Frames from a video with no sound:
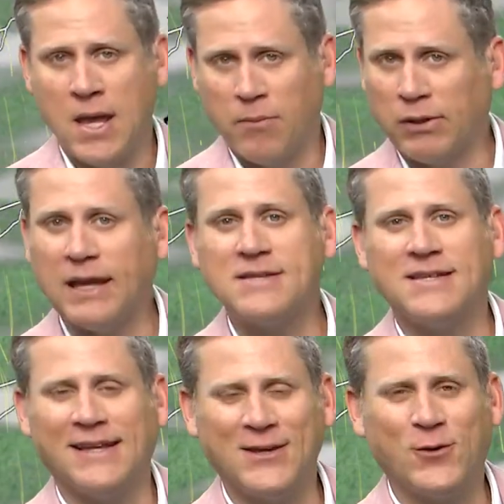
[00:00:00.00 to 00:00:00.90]

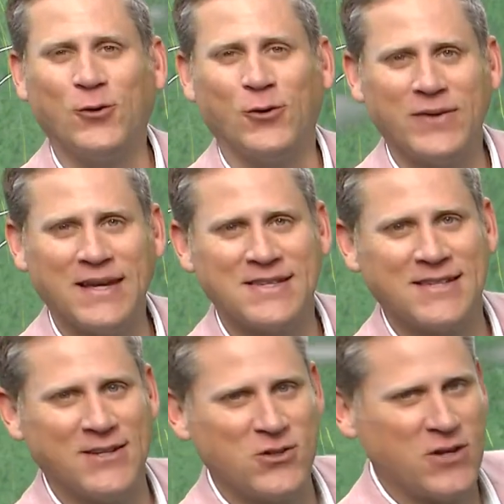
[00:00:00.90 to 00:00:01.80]
pleasantly cool with that
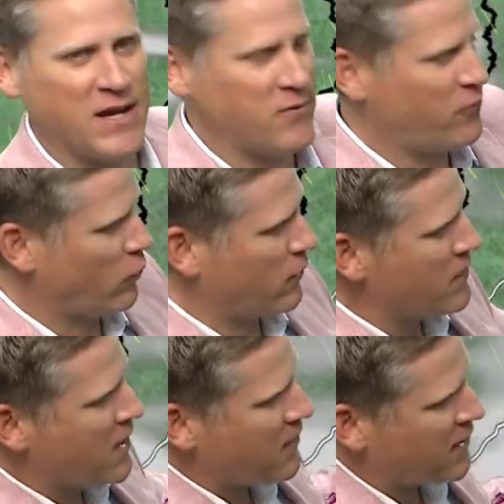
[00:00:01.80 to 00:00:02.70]
sunshine for
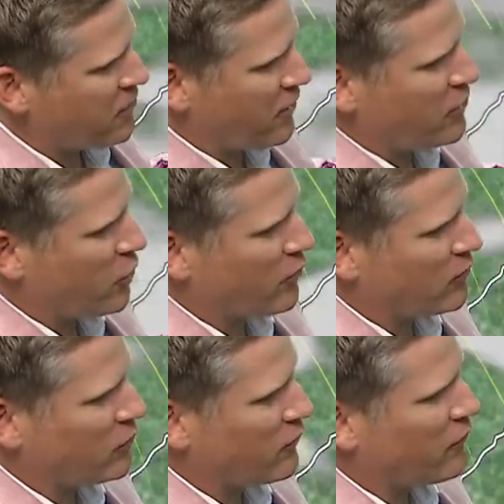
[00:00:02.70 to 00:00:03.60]
that thunder over
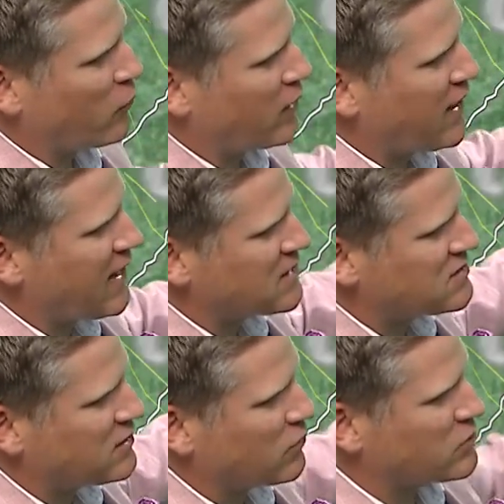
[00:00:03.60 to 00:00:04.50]
Louisville
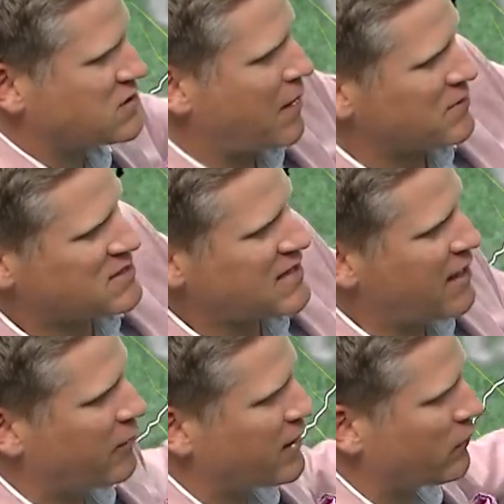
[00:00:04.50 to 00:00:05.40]
forecast here. We'll stop at
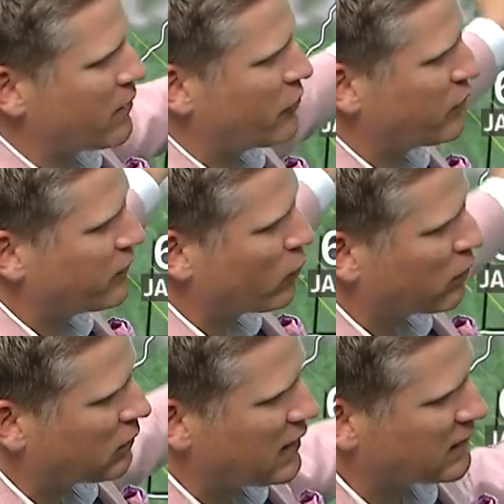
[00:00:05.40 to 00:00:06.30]
Saturday at around 3, 4
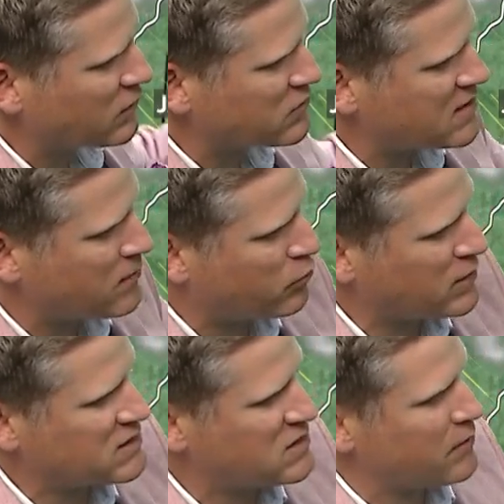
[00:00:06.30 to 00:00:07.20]
o'clock. Notice that
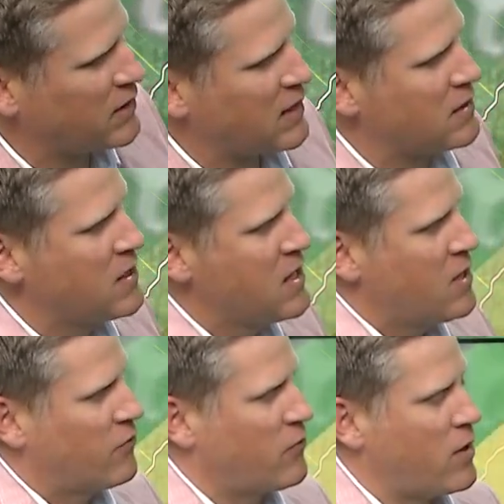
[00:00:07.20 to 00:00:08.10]
breeze coming in
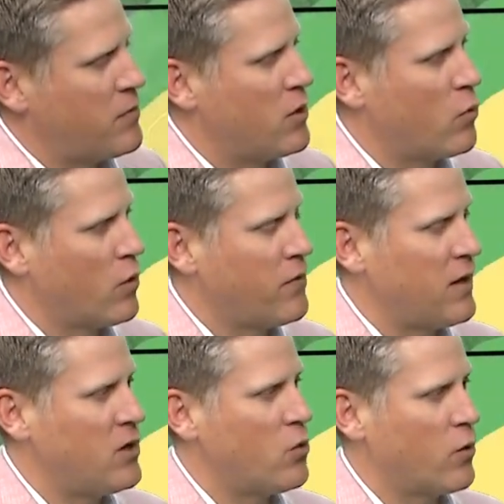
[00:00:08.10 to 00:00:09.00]
from the north
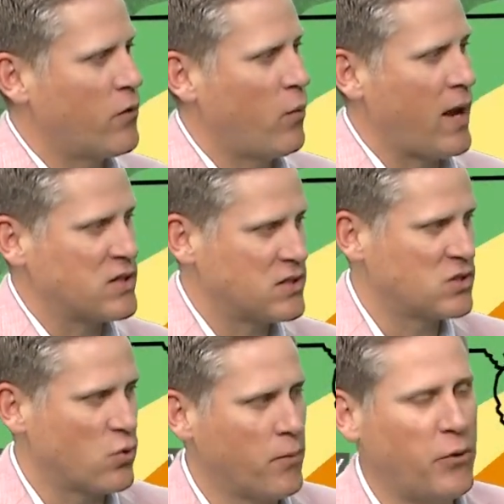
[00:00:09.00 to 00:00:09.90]
and northwest. The
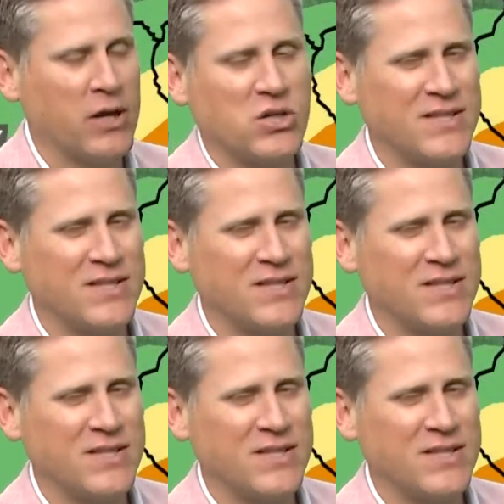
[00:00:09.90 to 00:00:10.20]
Storm Prediction